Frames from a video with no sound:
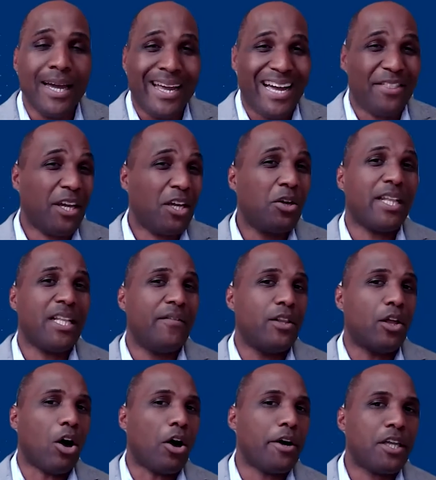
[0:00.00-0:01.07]
I think you can even
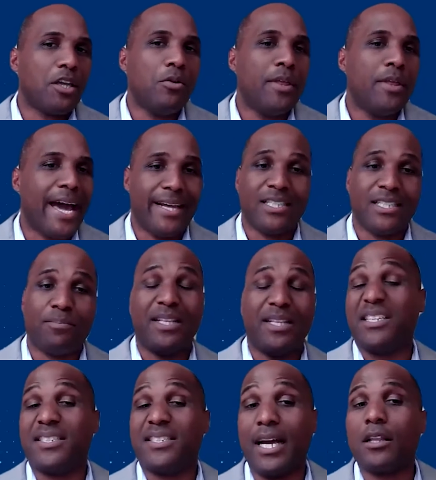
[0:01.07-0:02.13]
argue that it's been
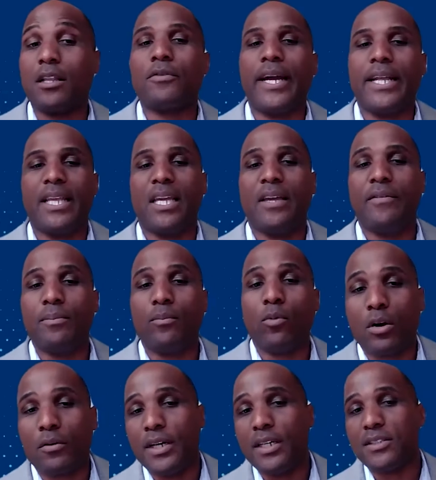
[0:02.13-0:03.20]
accelerating even
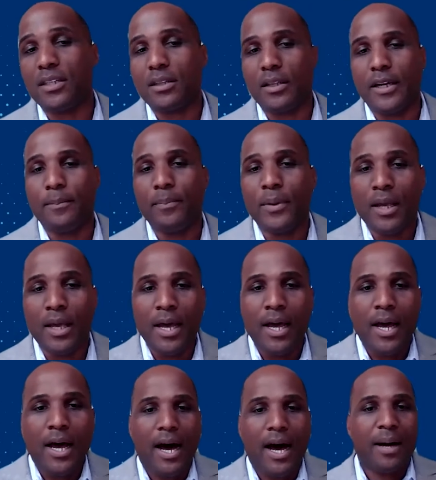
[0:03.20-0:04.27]
more recently.
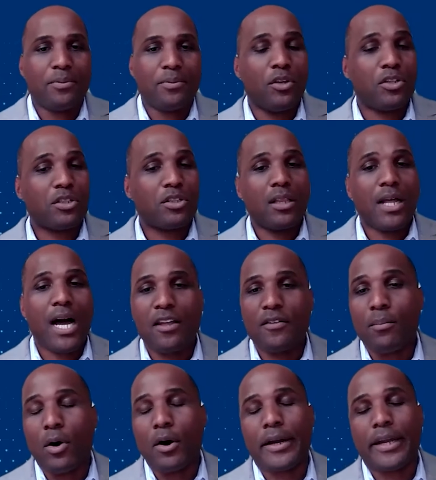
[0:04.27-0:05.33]
So there's a lot of
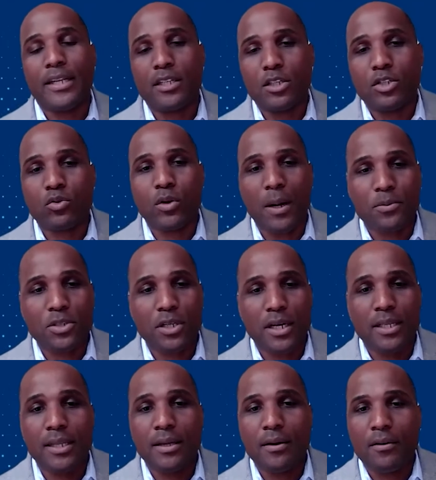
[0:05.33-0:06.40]
market
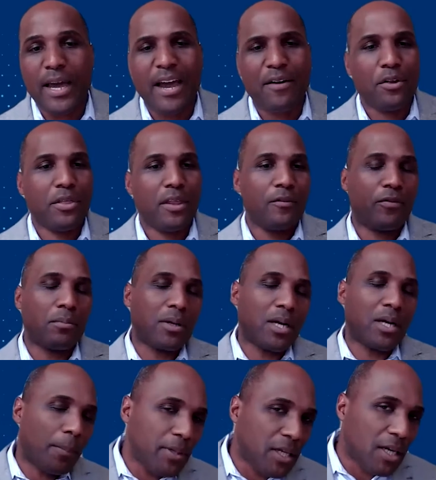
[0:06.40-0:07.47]
disruption, everything from
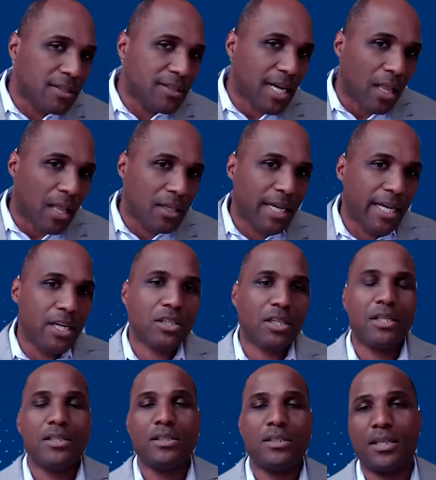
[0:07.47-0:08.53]
company
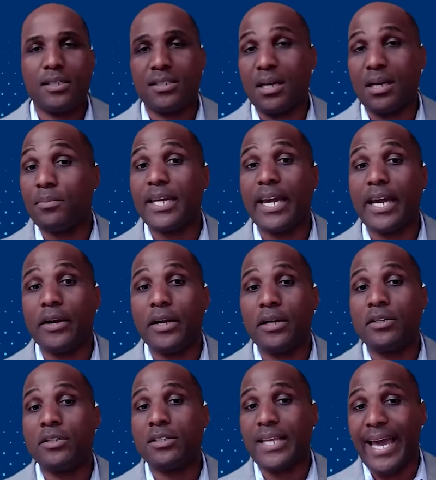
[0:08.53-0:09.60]
consolidations to some
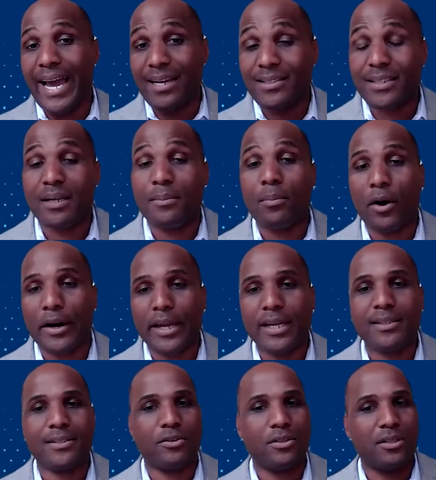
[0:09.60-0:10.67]
carriers exiting
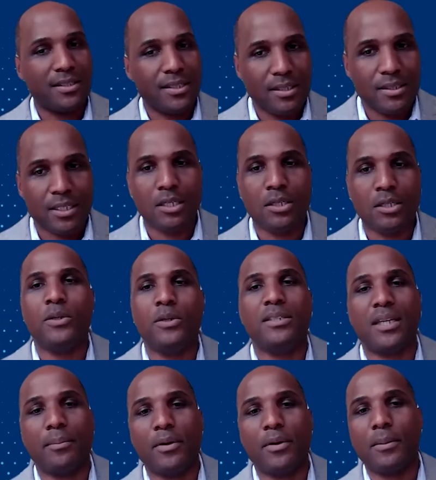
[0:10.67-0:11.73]
markets or discontinuing
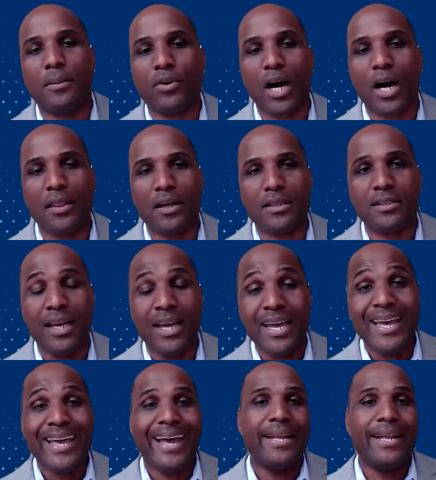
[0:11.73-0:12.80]
some of their products,
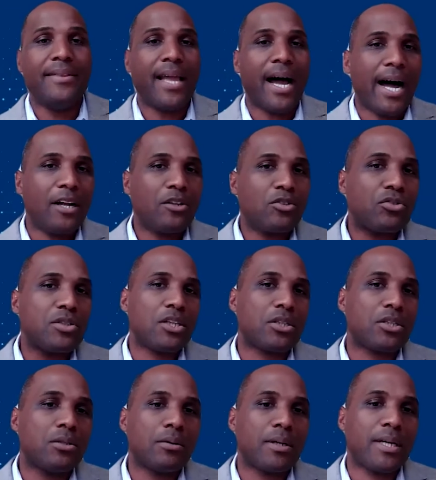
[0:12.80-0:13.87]
and
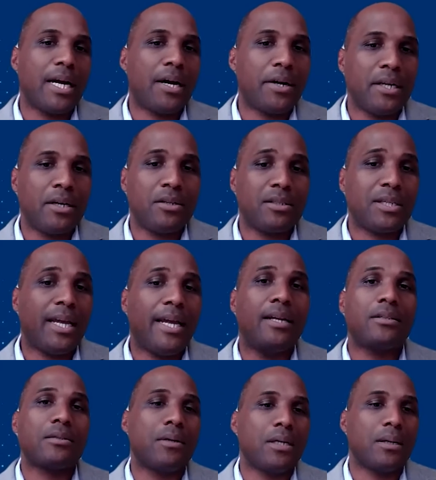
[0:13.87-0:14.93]
non-traditional carriers
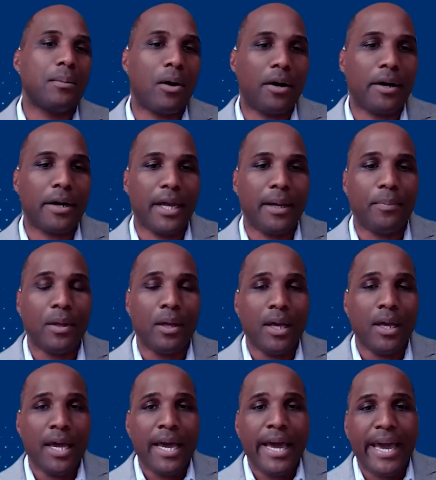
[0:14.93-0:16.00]
entering the market.
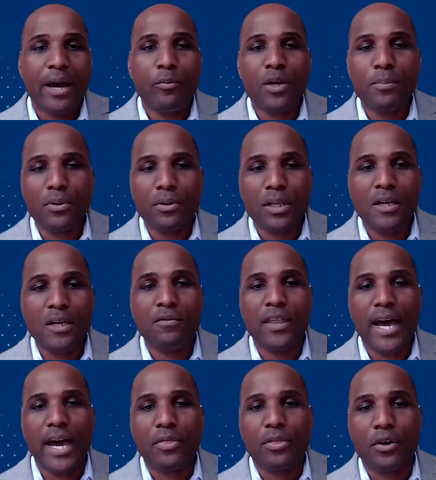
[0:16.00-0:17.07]
And we believe
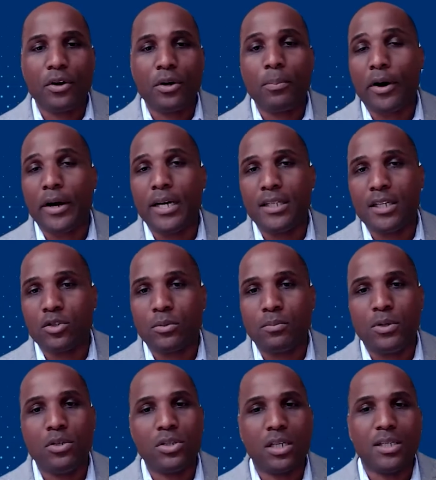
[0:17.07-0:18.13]
that third-party
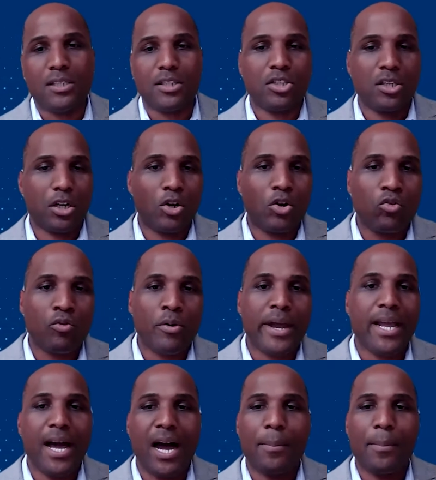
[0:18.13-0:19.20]
distribution is just a
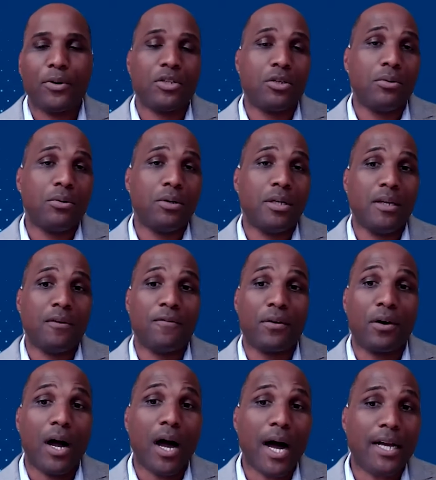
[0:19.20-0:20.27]
great opportunity
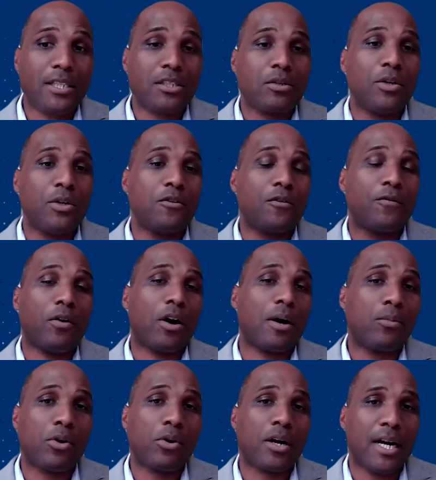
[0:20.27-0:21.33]
for us to reach far
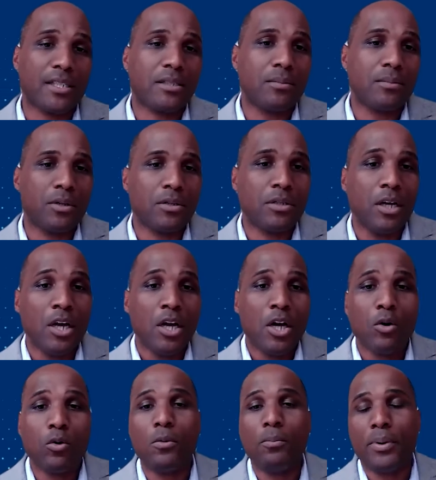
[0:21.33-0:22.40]
more customers
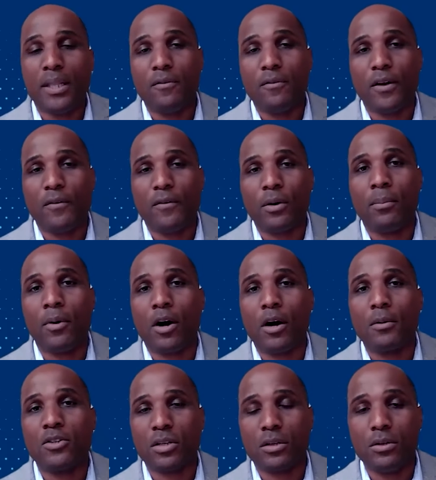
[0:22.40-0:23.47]
who will benefit from
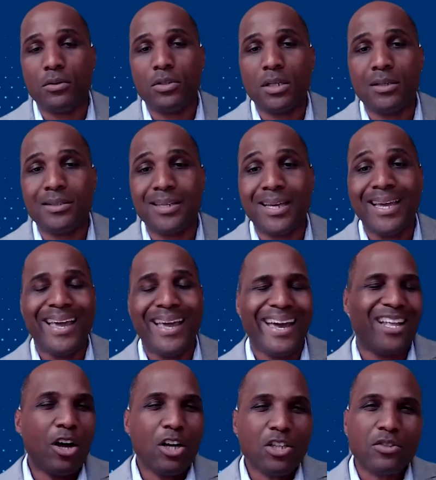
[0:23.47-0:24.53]
our solutions and
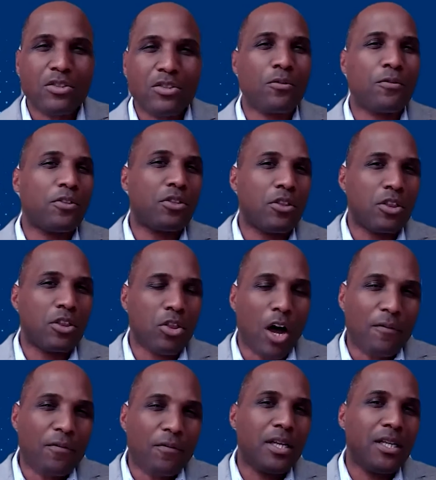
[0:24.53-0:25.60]
also
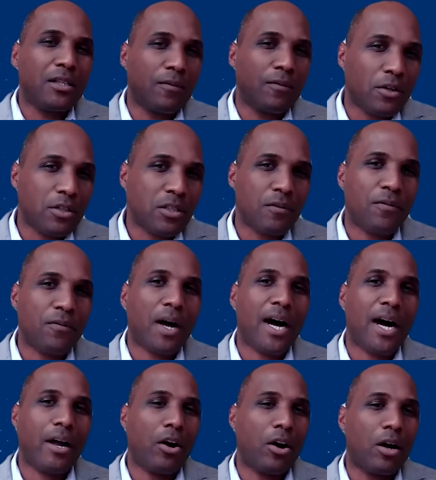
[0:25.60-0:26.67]
thoughtfully
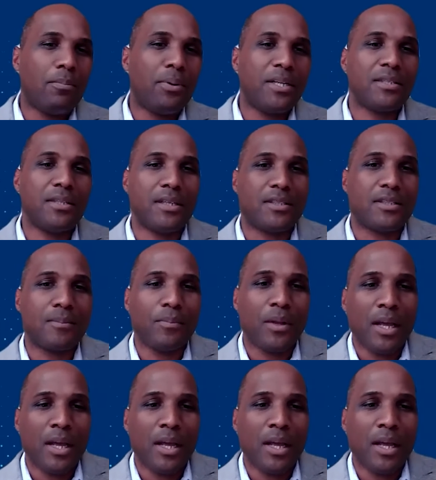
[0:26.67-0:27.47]
diversify our business.